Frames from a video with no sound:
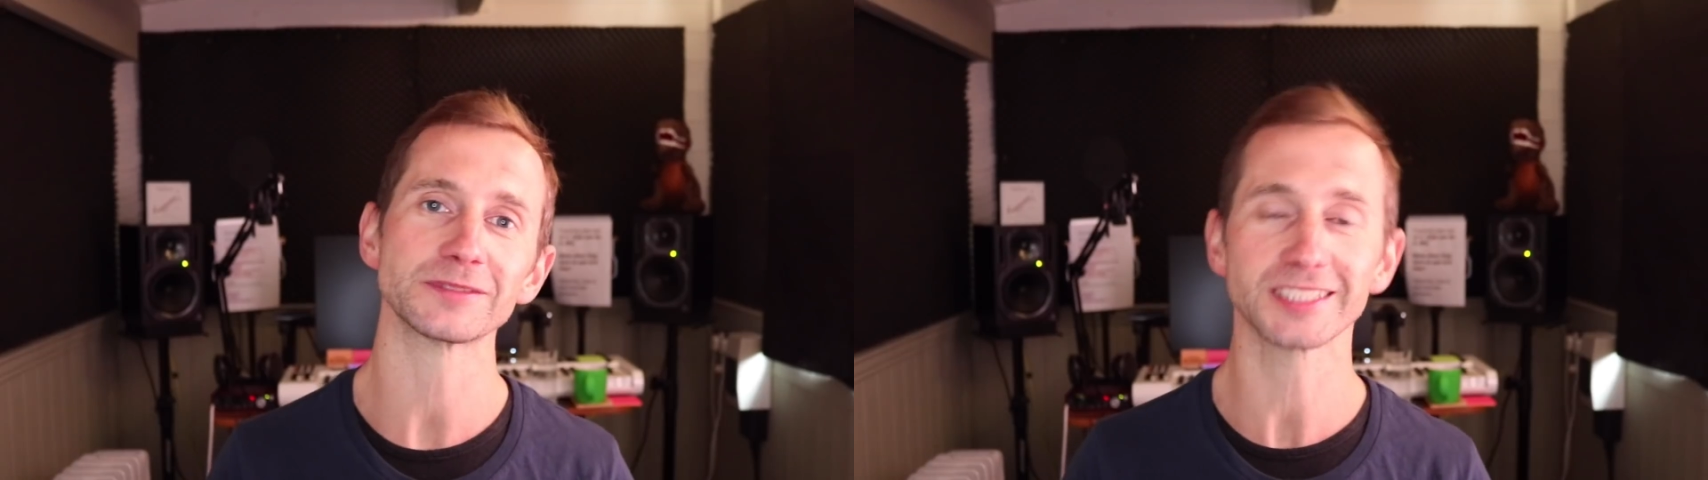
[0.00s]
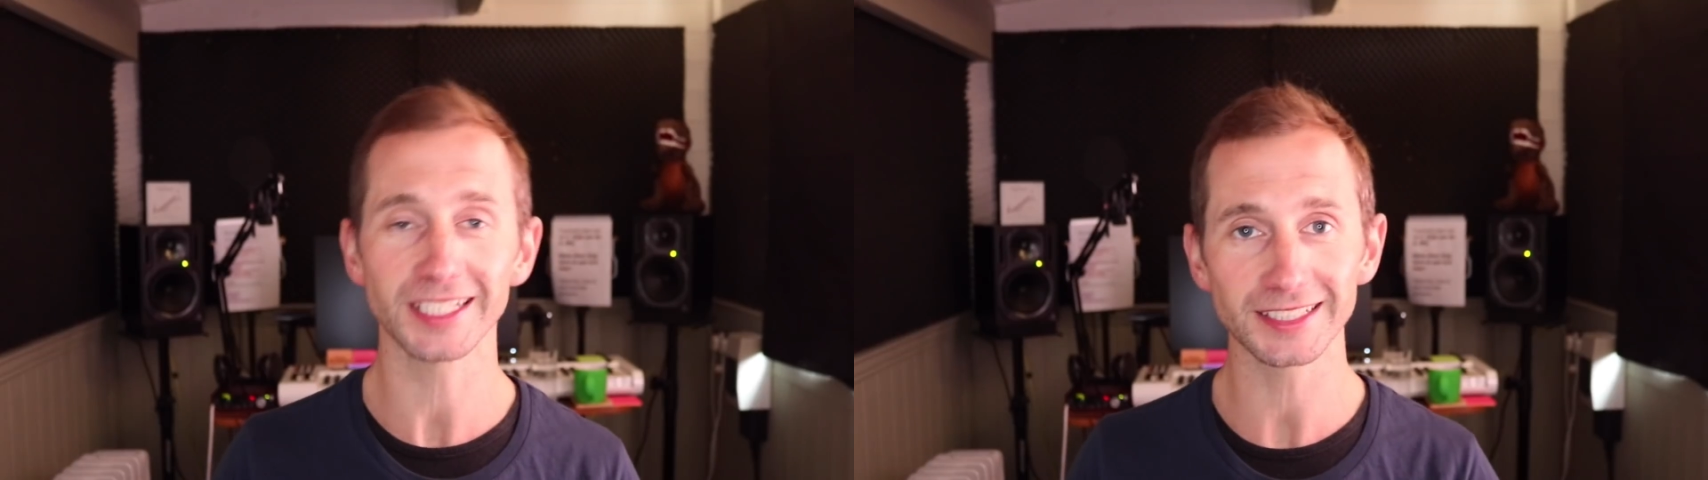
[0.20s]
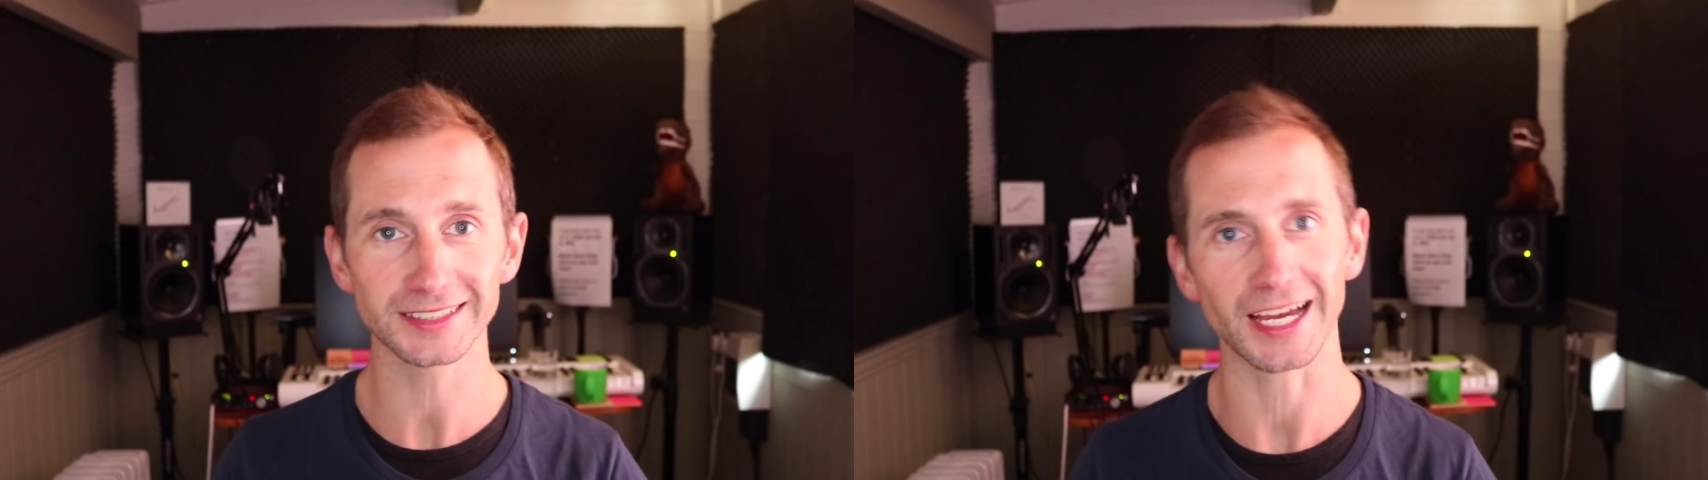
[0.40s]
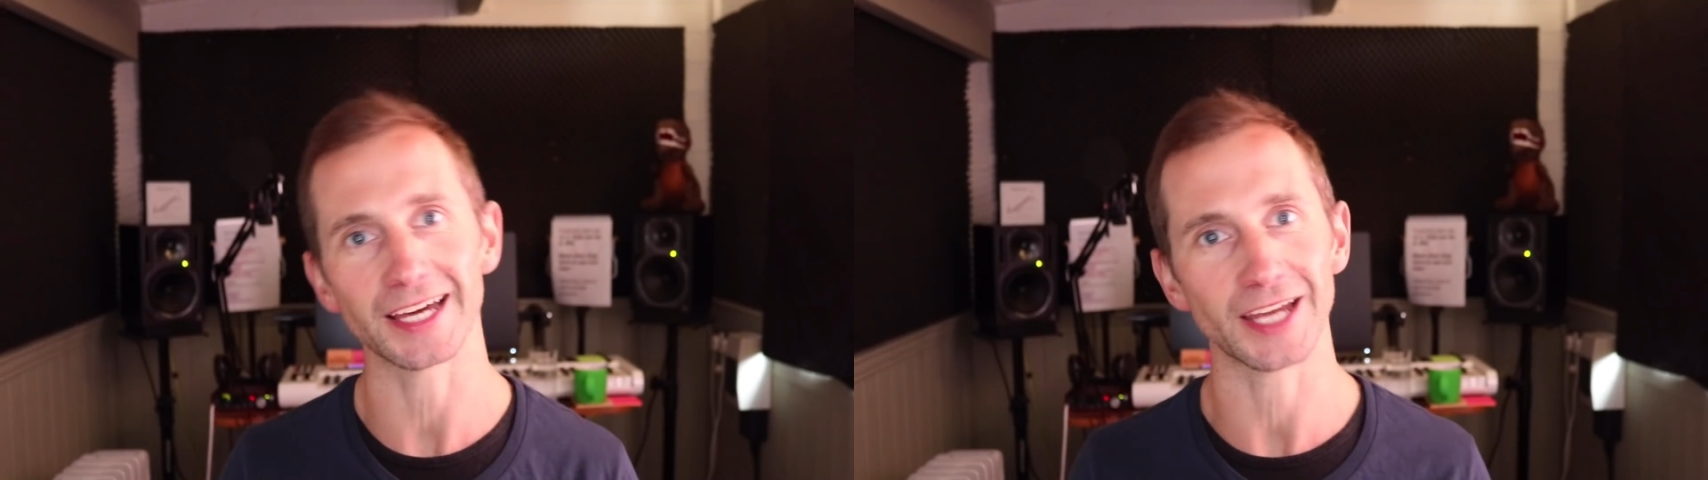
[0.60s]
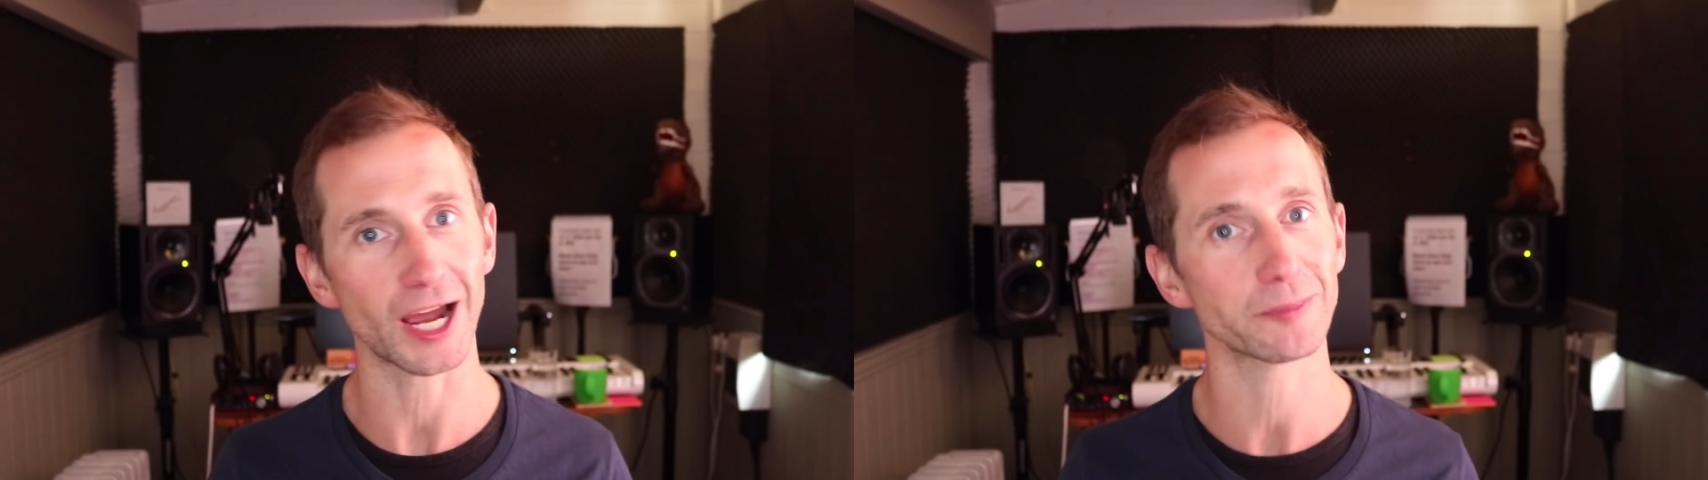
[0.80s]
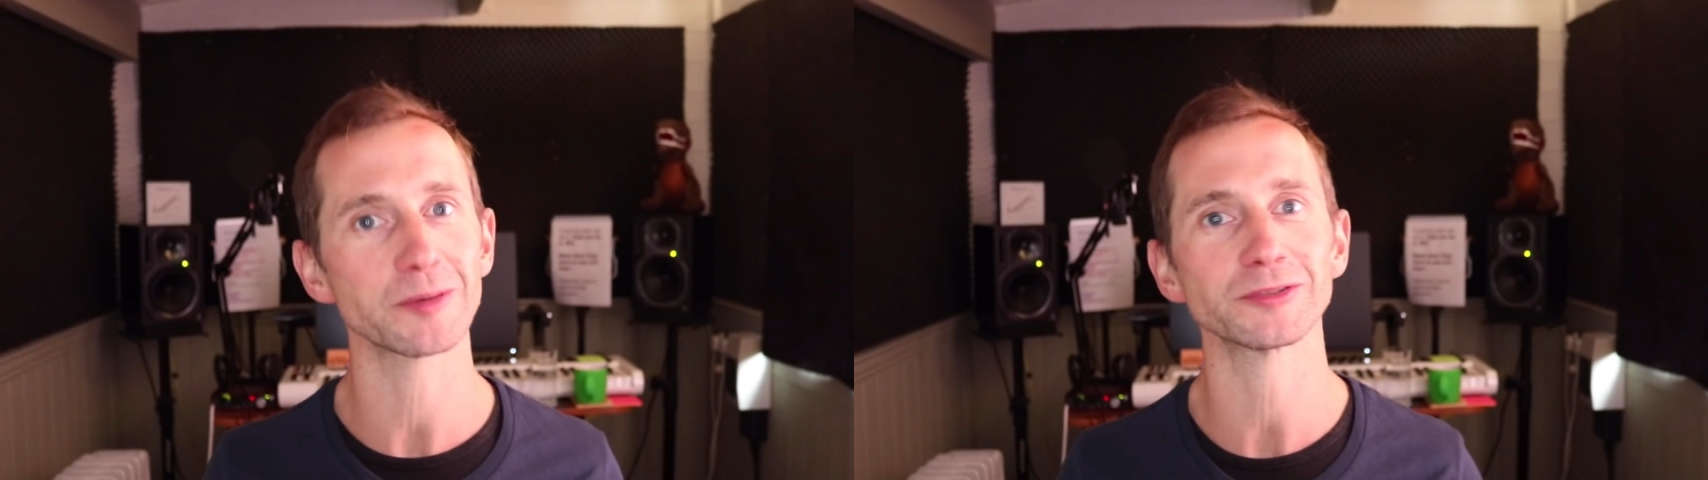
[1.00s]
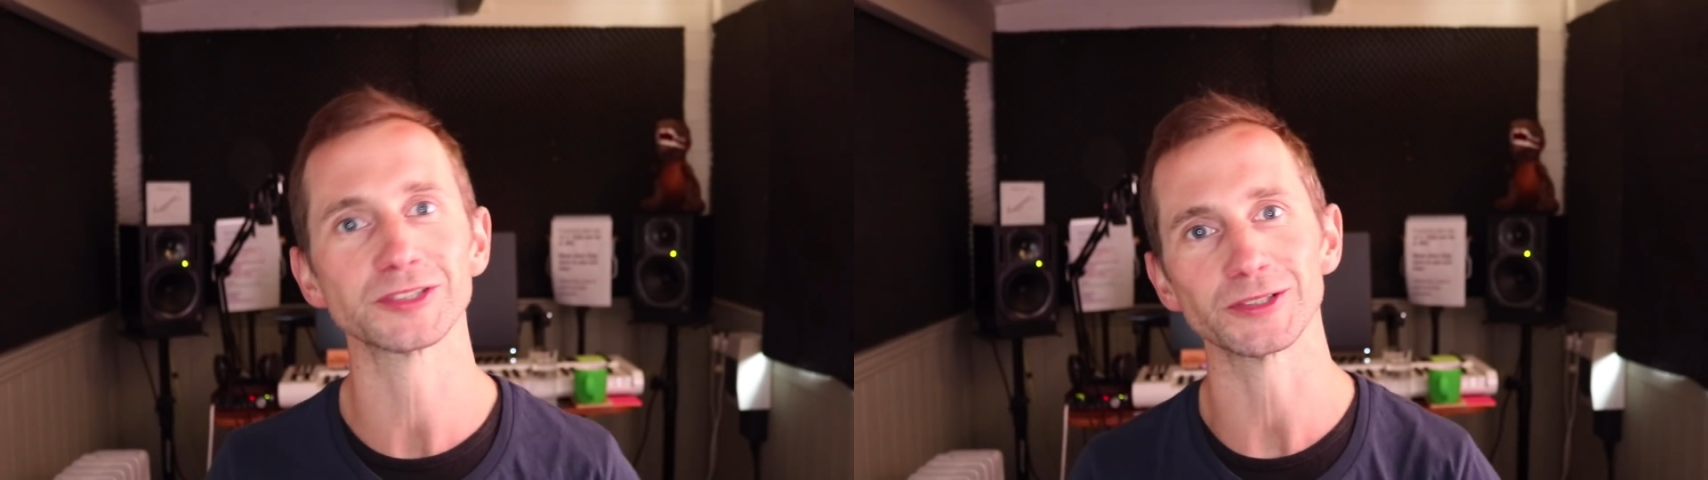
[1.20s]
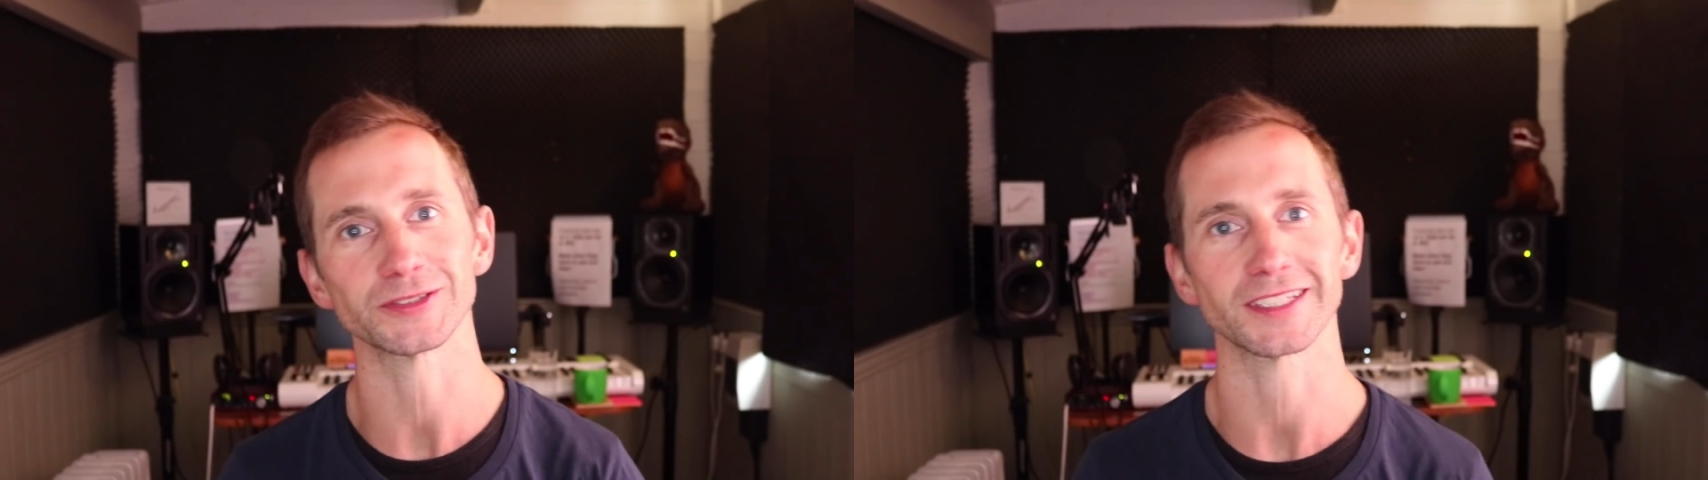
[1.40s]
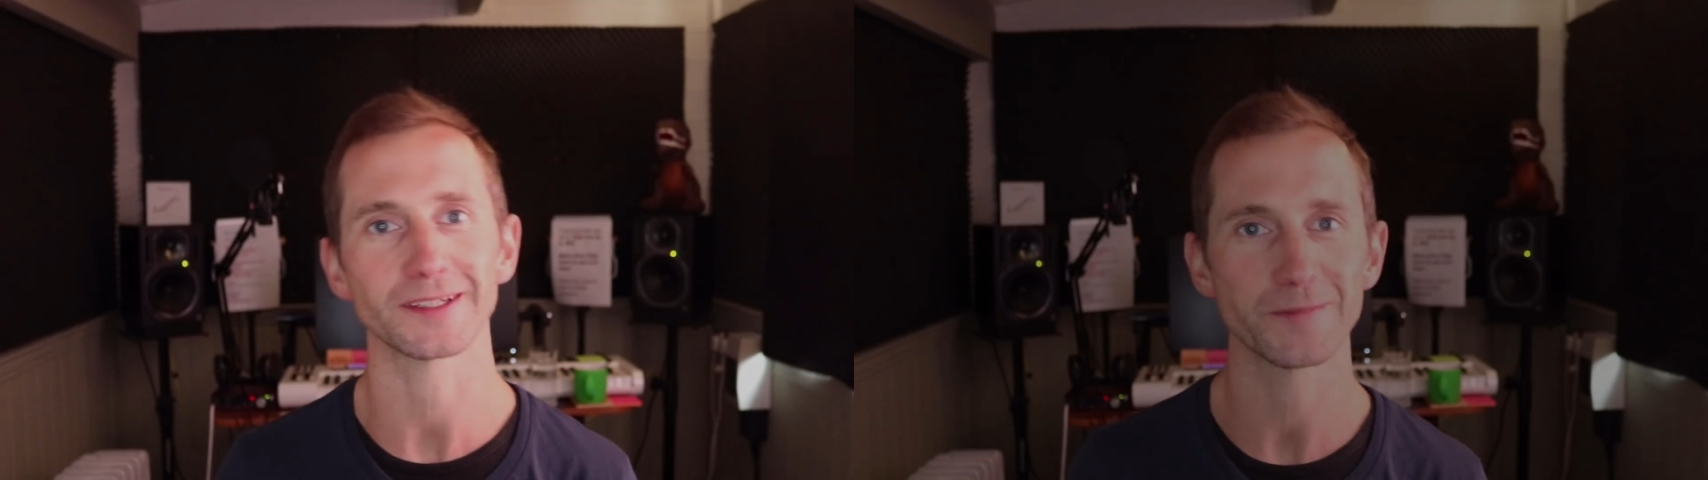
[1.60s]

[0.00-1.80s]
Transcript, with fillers: cheers and happy producing.